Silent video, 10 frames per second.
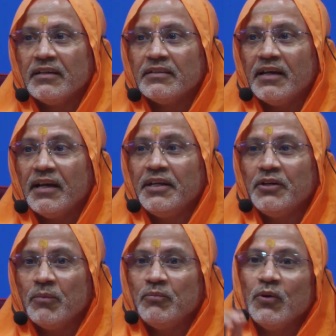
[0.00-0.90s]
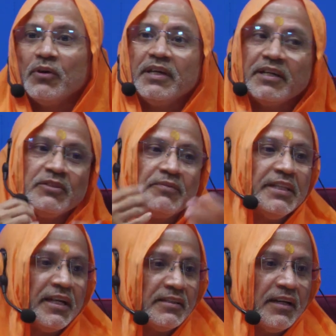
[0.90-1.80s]
The end of knowing is
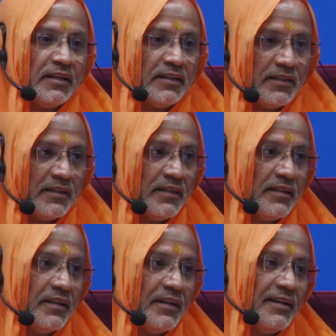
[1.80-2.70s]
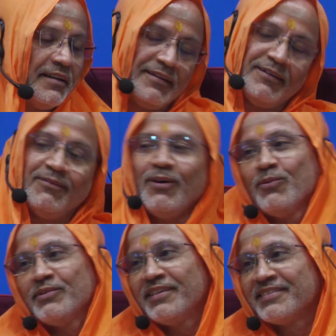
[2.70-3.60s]
Vedanta.
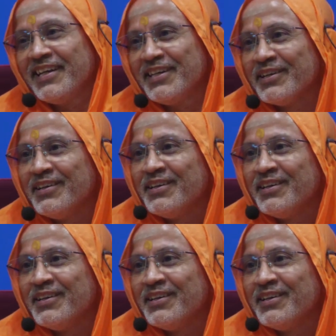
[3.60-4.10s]
Wow, that's great.